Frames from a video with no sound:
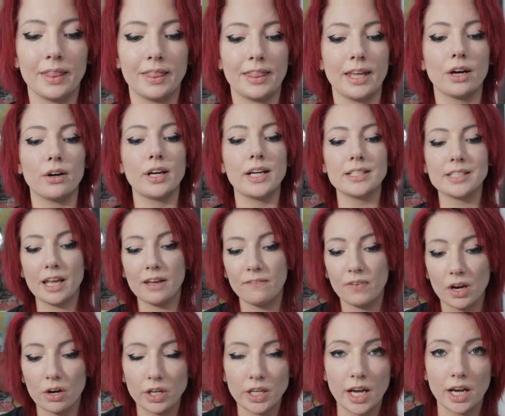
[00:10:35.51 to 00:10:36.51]
There is a
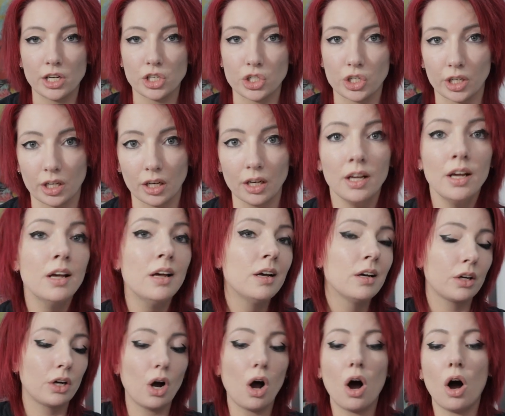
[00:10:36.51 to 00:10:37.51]
variation
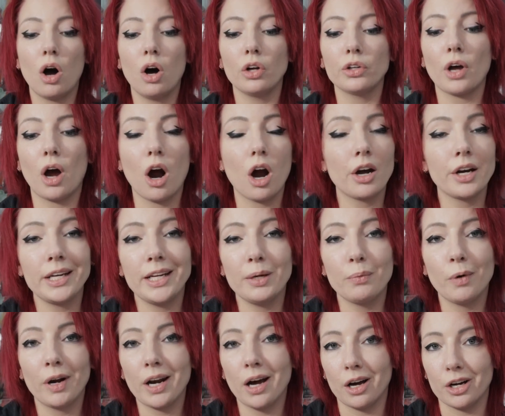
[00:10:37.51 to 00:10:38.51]
called
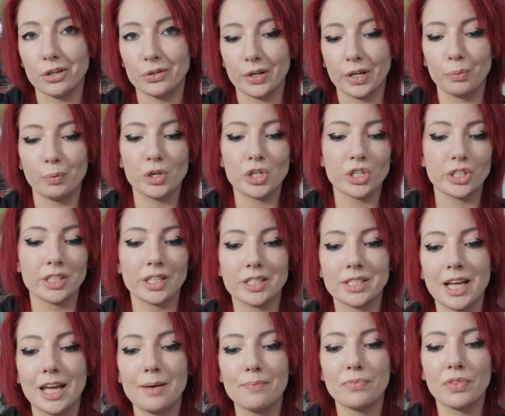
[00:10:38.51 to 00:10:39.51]
RE100, which is the
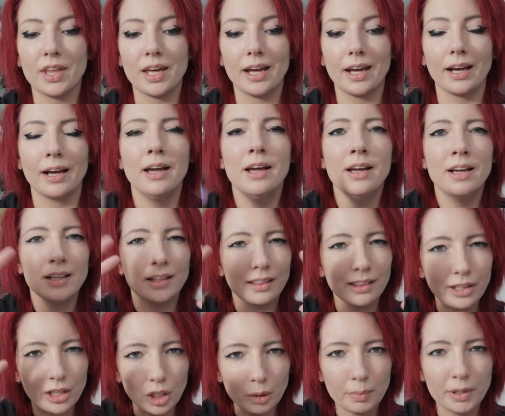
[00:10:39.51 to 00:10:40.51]
same thing, a
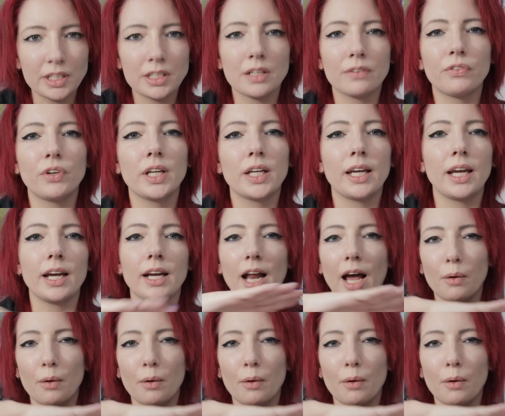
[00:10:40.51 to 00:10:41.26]
little bit different kit.